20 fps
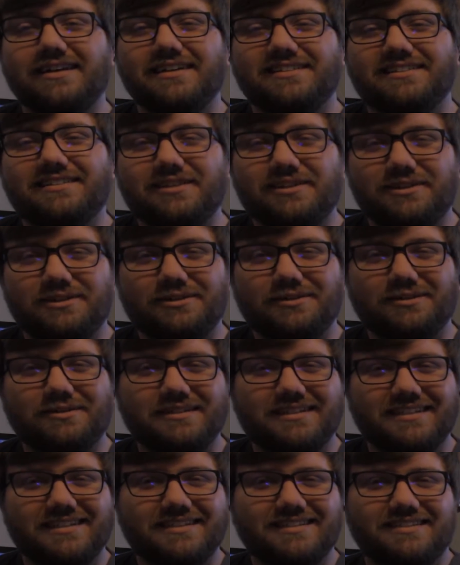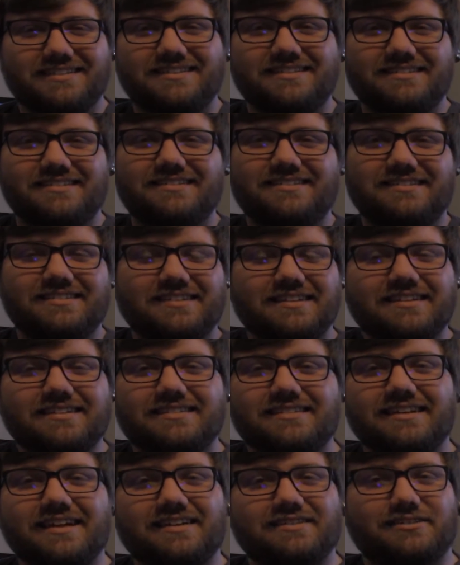So
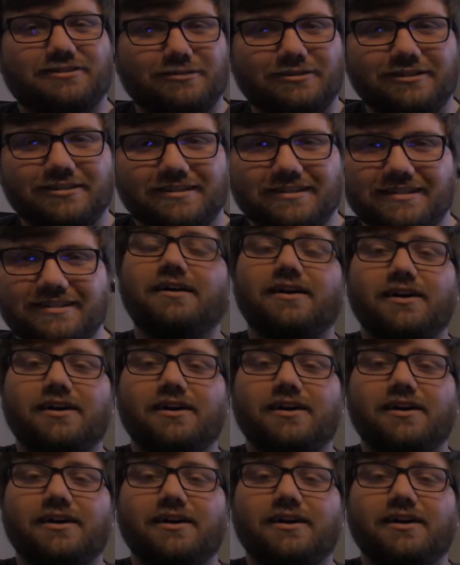it's not so good.